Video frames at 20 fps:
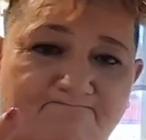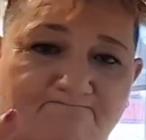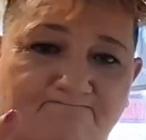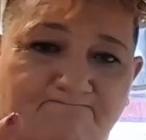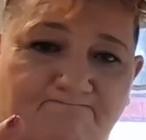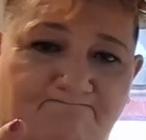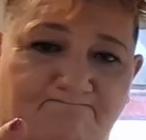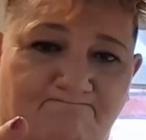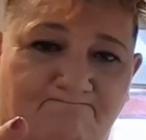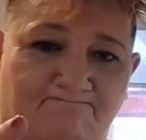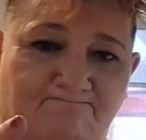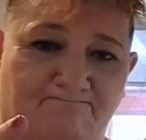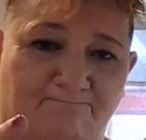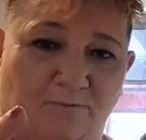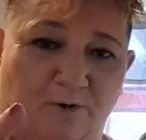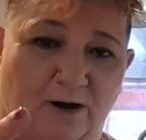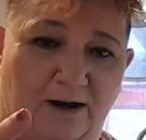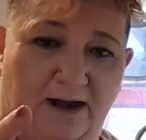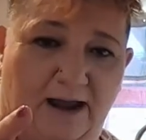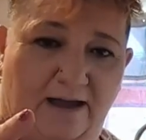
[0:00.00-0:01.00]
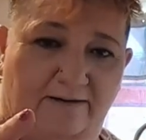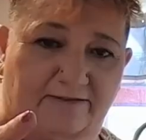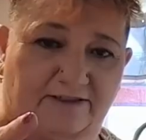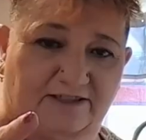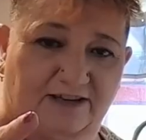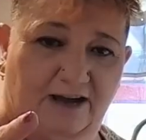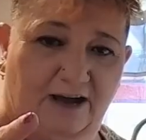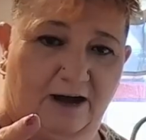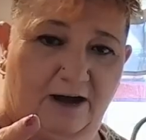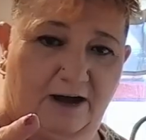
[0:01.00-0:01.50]
We're going to have a
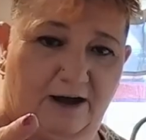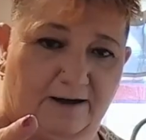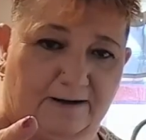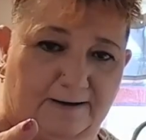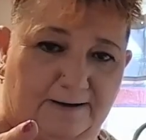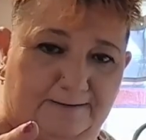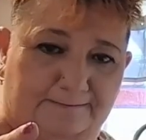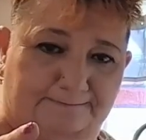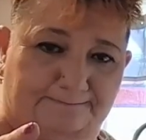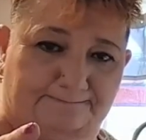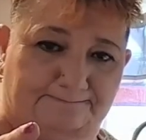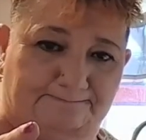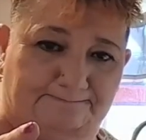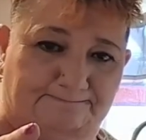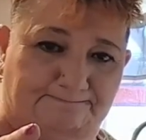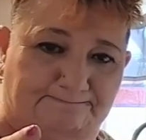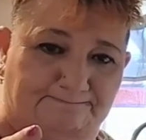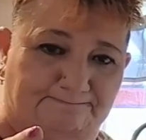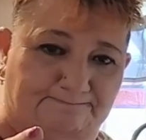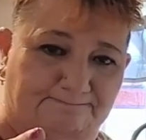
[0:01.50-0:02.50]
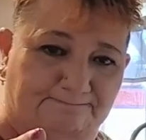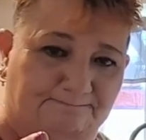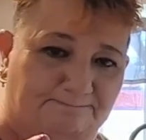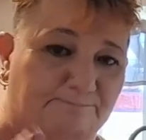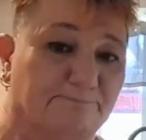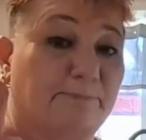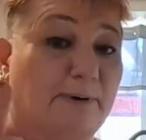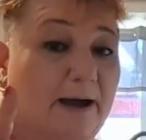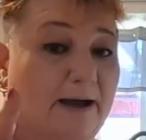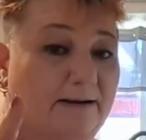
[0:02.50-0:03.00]
talk.
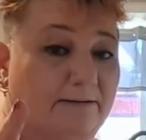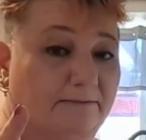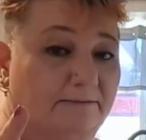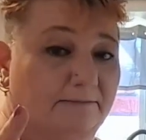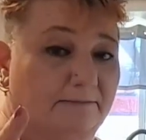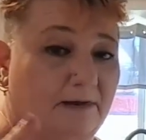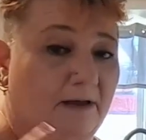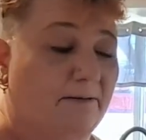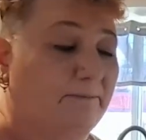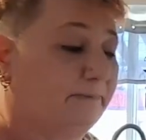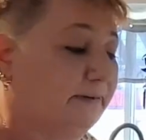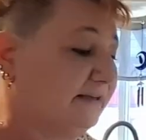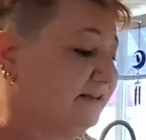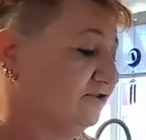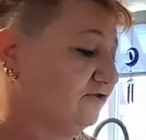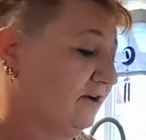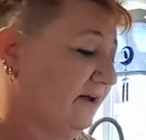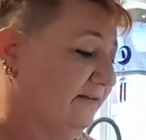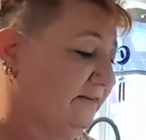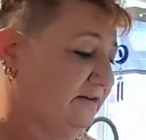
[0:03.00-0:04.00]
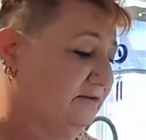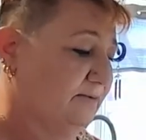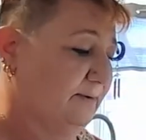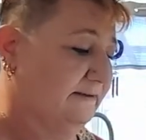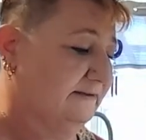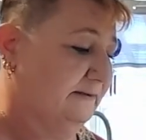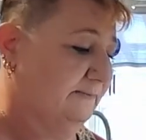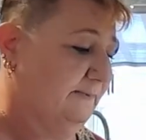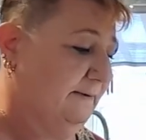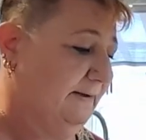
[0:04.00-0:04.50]
But please try this
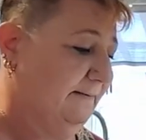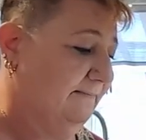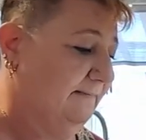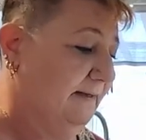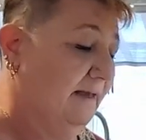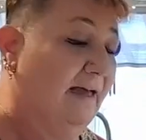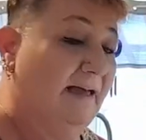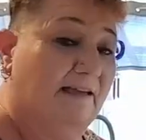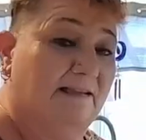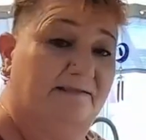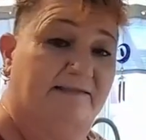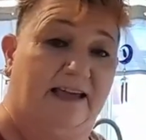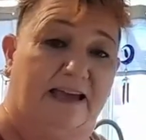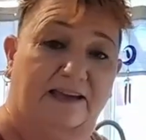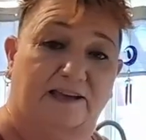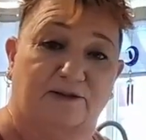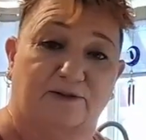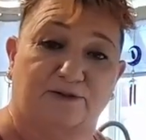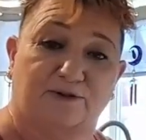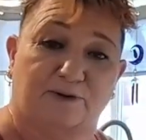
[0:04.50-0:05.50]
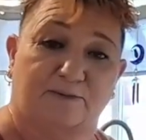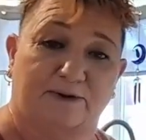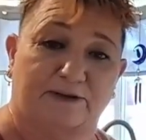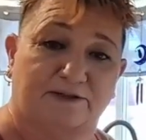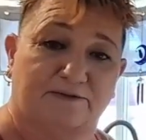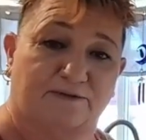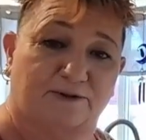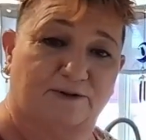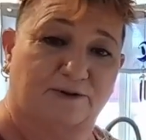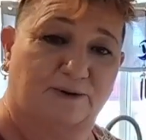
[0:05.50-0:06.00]
recipe. Thank you so
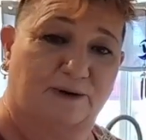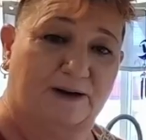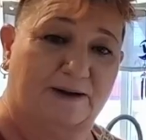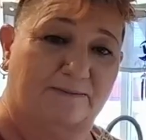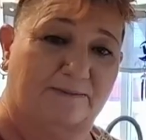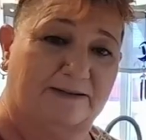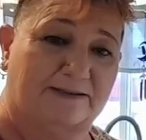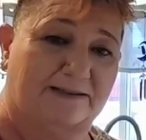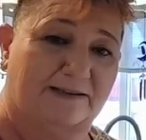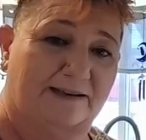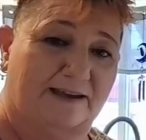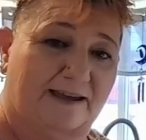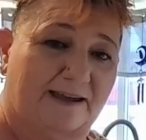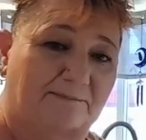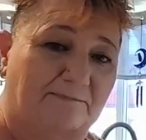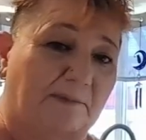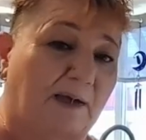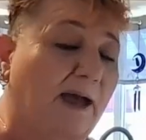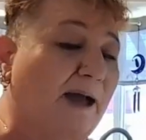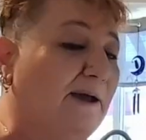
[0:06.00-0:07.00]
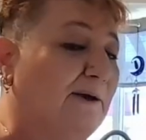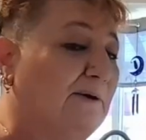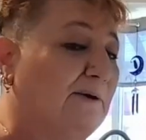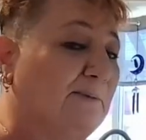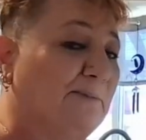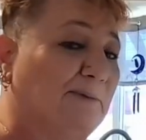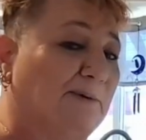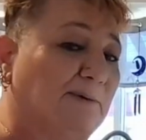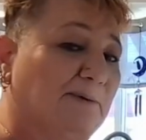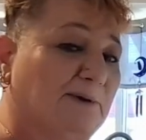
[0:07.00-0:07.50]
much for joining me today. I
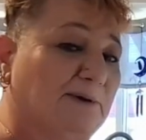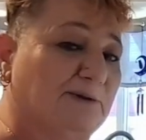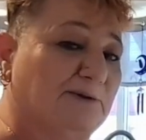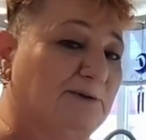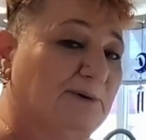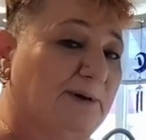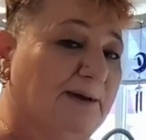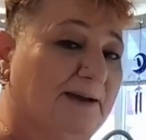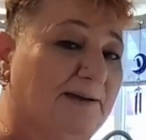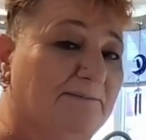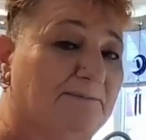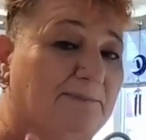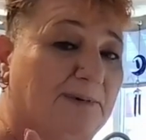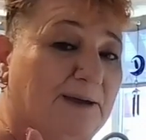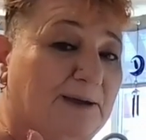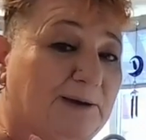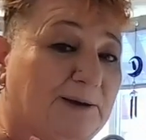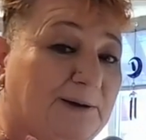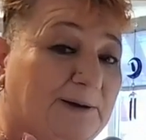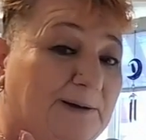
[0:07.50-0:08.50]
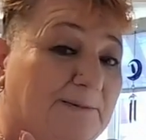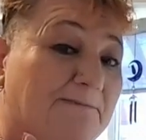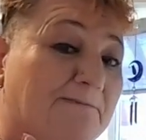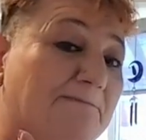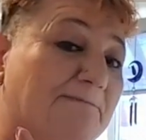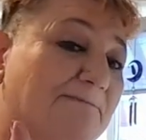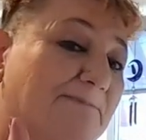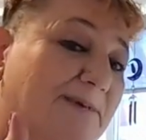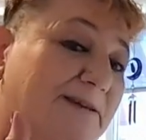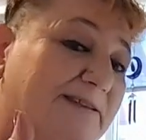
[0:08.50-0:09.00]
hope you enjoy it. Be good,
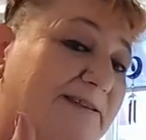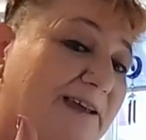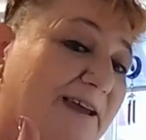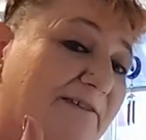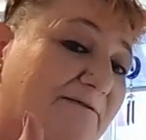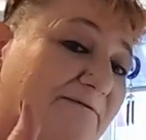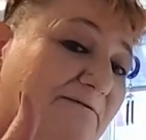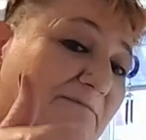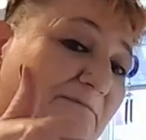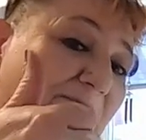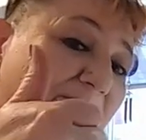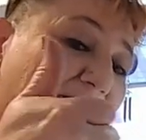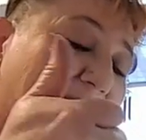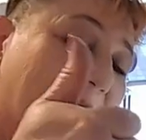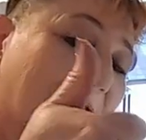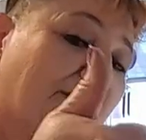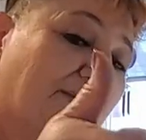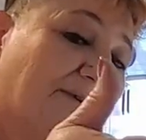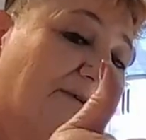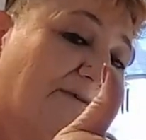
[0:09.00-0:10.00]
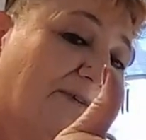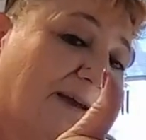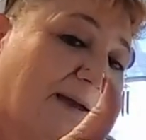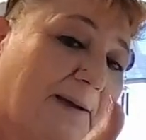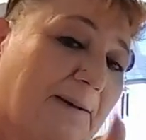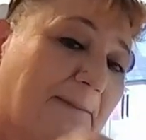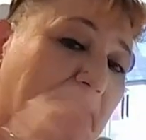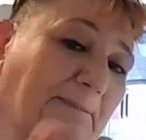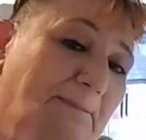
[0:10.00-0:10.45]
be safe, be groovy.